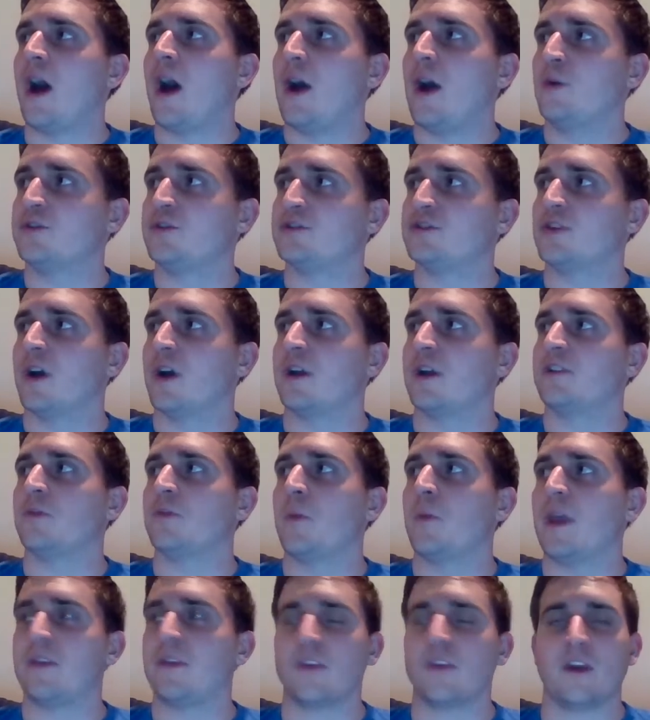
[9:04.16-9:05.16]
I was trying to
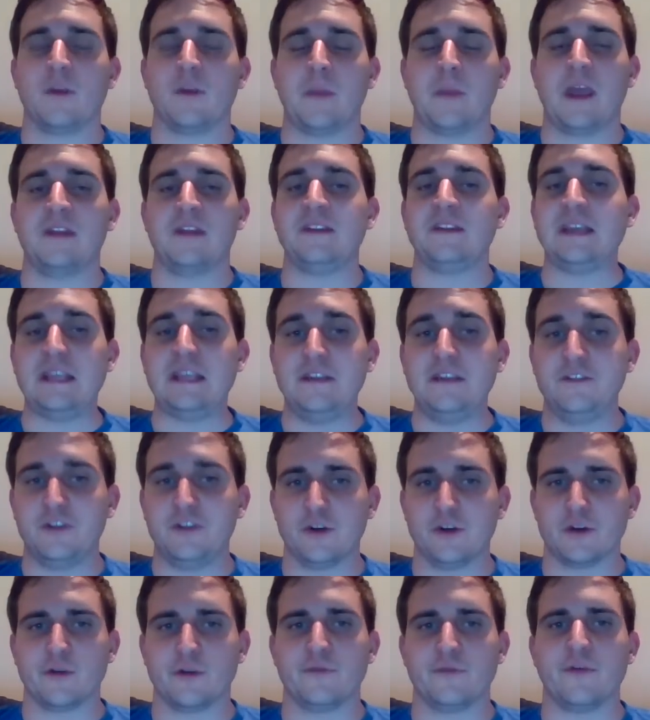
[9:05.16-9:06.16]
make the command
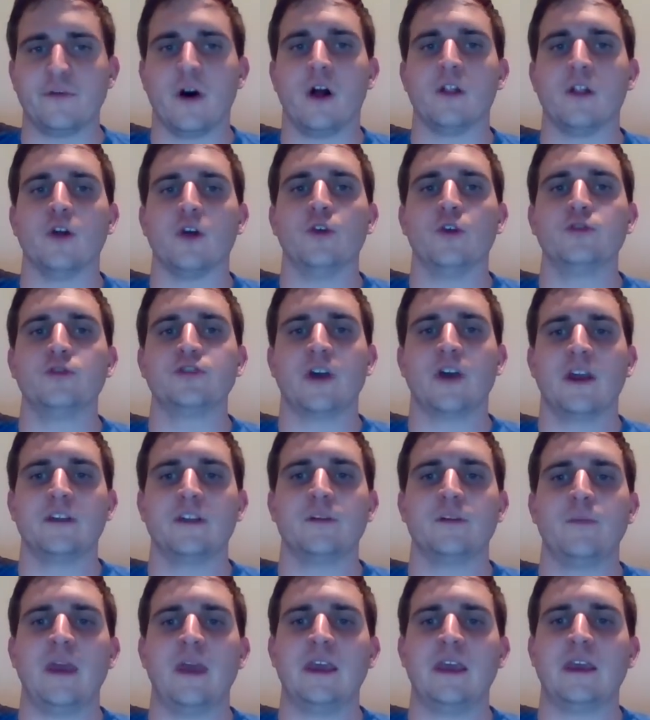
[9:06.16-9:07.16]
easier to follow, trying
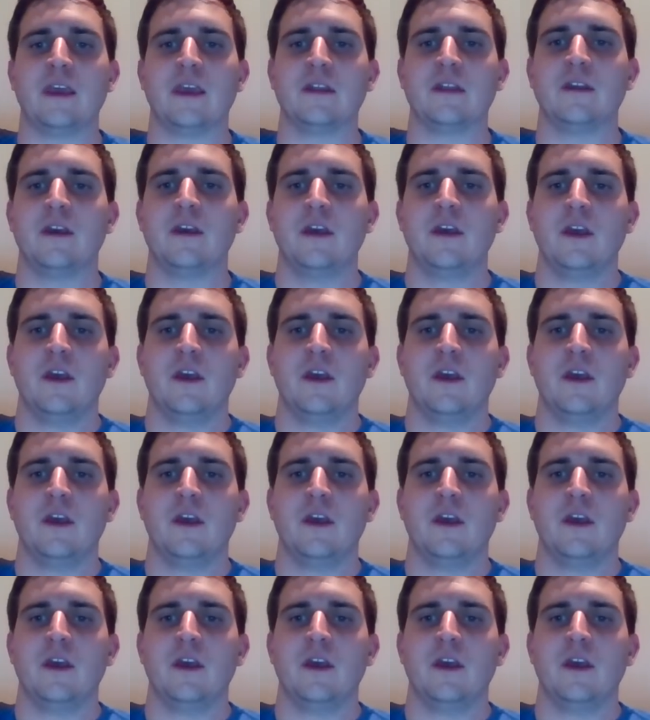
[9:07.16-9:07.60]
to make it,